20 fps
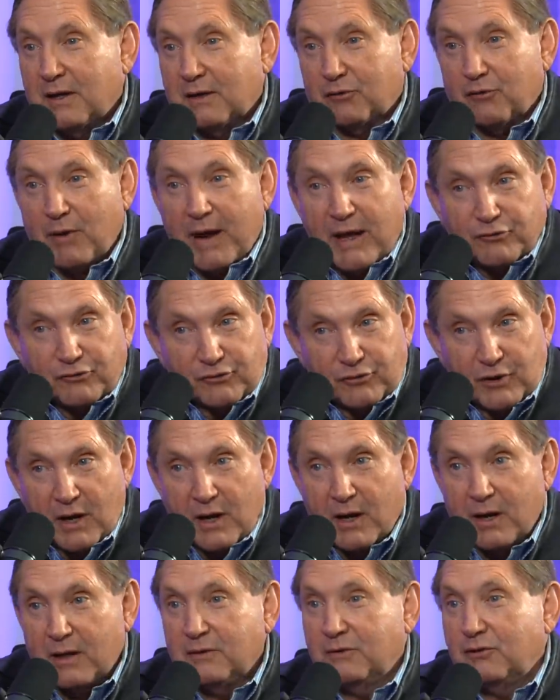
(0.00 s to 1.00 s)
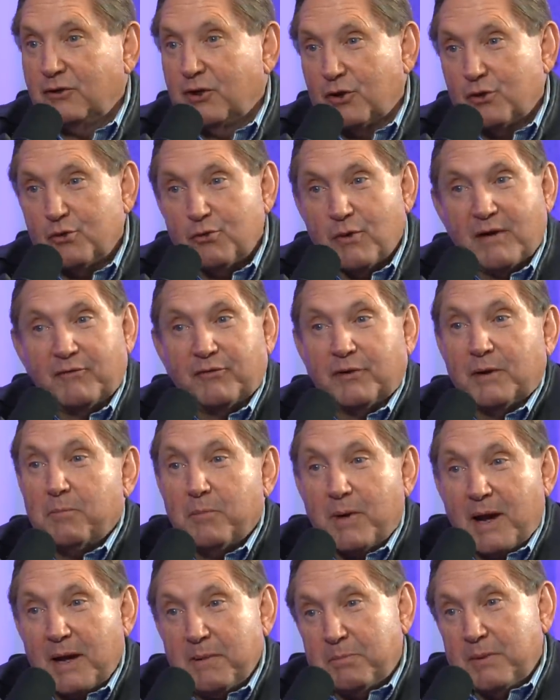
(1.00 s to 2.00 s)
grandson, you know, whoever it
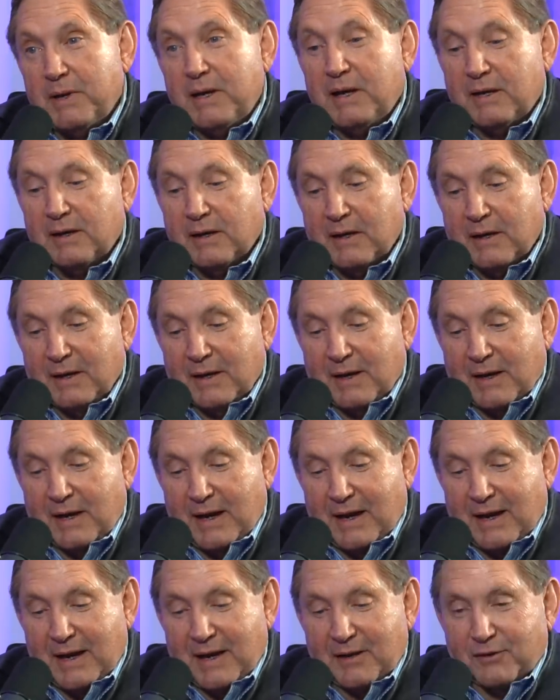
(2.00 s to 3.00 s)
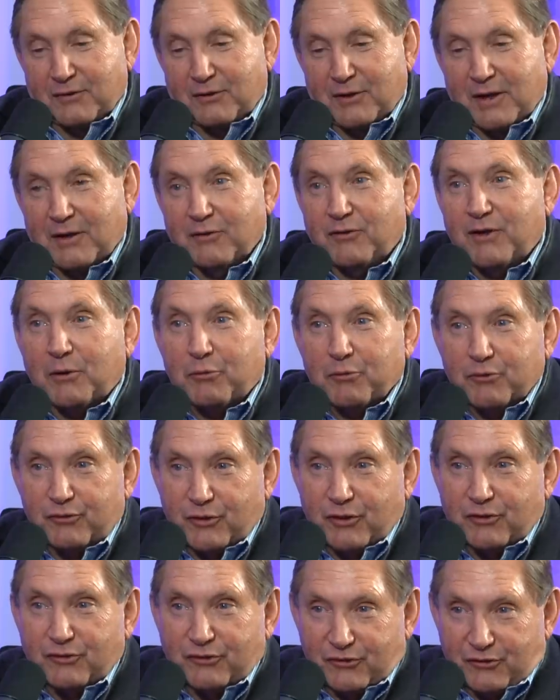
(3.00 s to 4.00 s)
might be. And there was
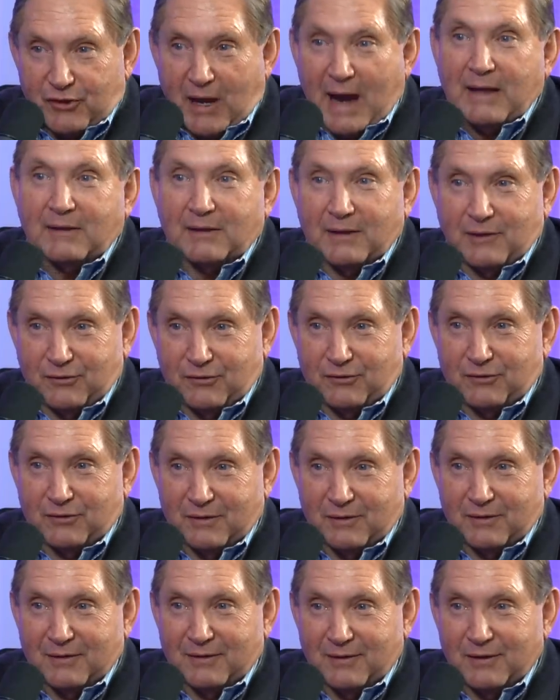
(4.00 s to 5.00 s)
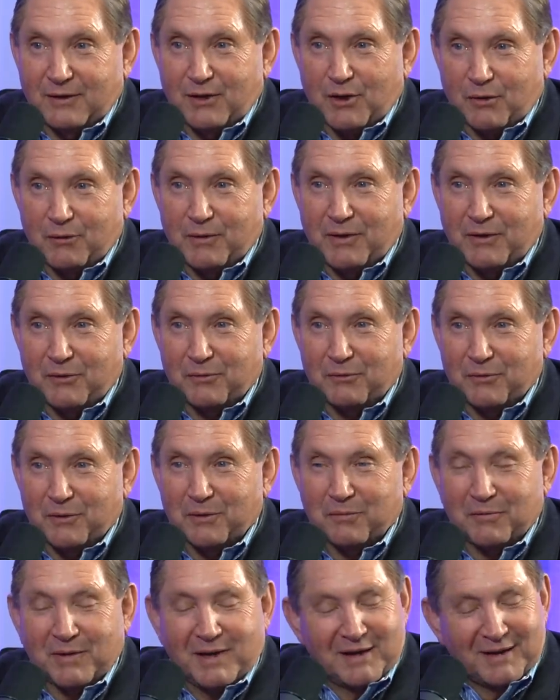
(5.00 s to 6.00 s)
a silence, you know, in the
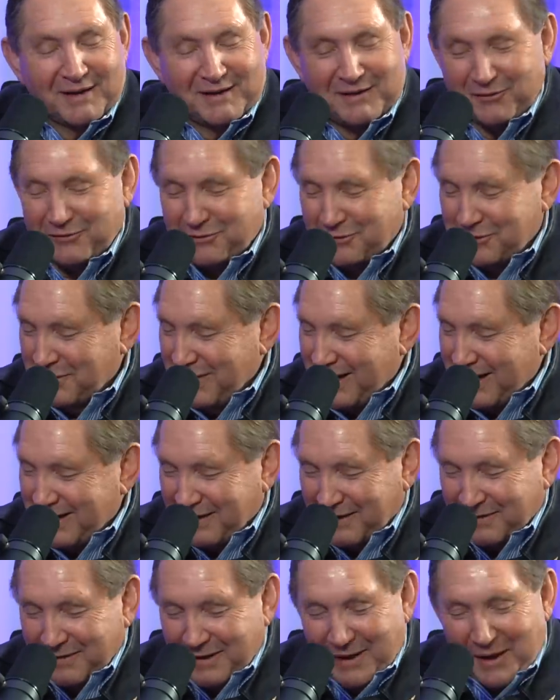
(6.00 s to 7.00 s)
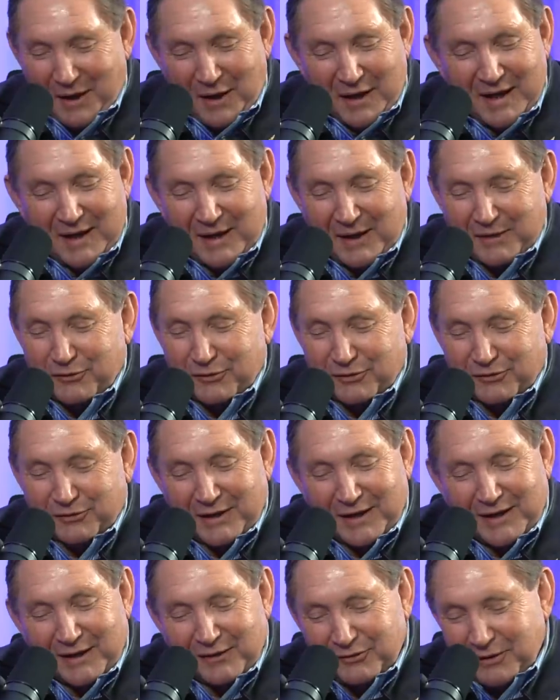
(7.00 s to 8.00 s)
room. I kid you not. I
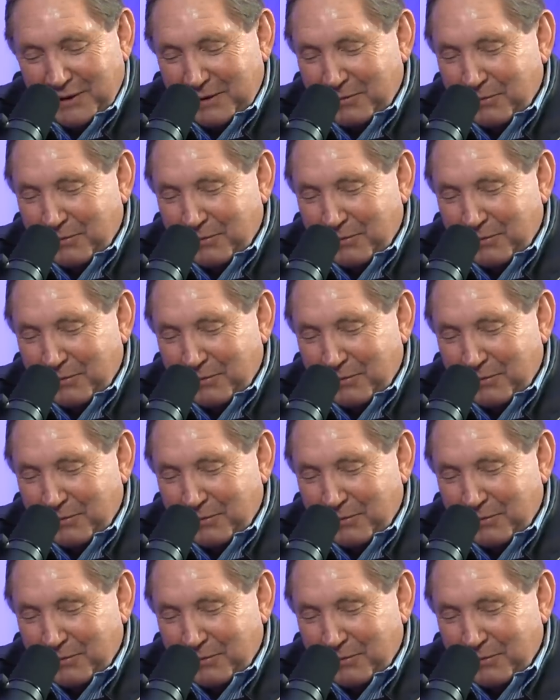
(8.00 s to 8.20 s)
said